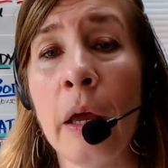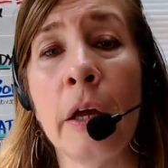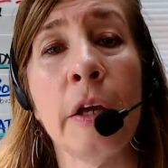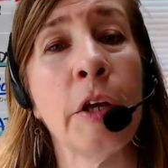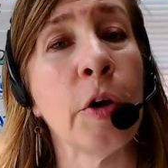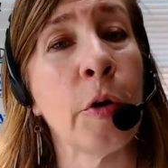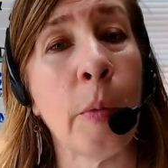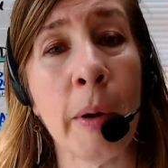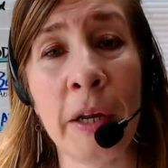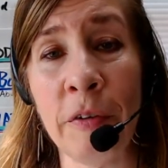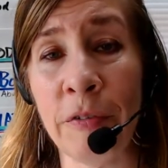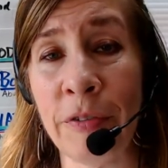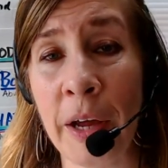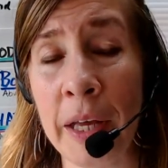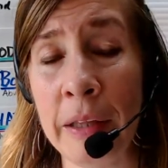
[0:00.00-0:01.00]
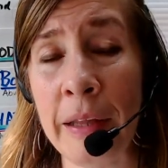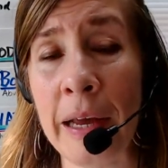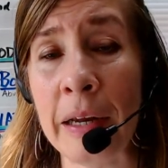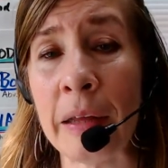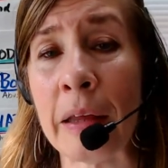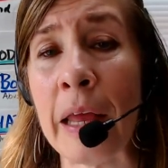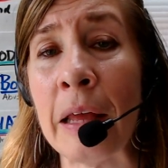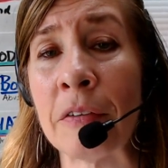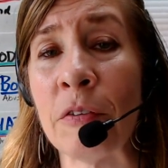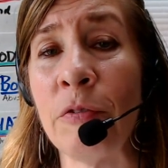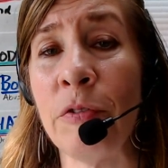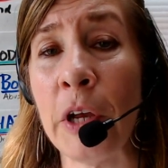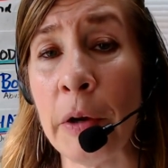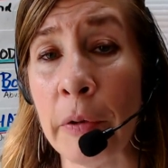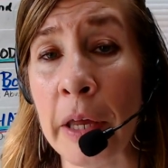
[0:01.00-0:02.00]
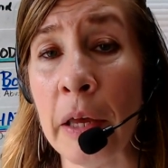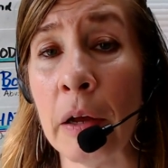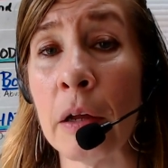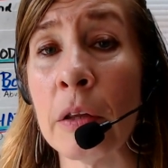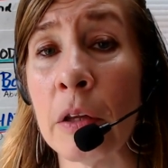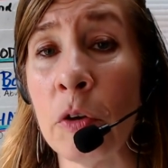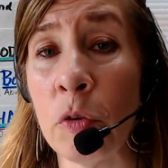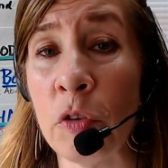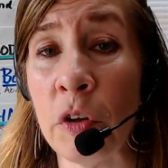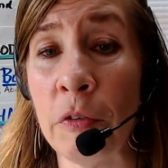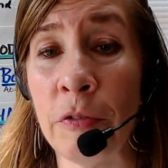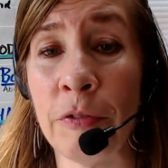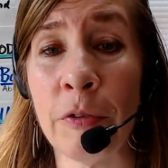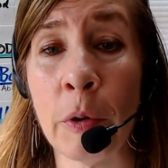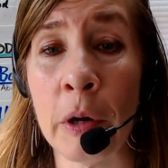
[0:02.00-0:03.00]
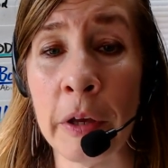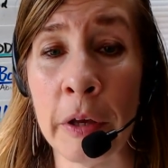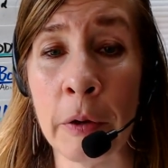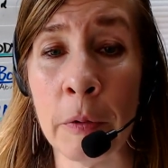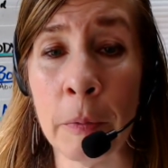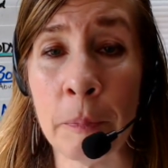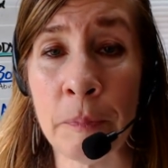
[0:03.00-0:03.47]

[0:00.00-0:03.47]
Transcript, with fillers: You're going to find that it gets very elusive for you.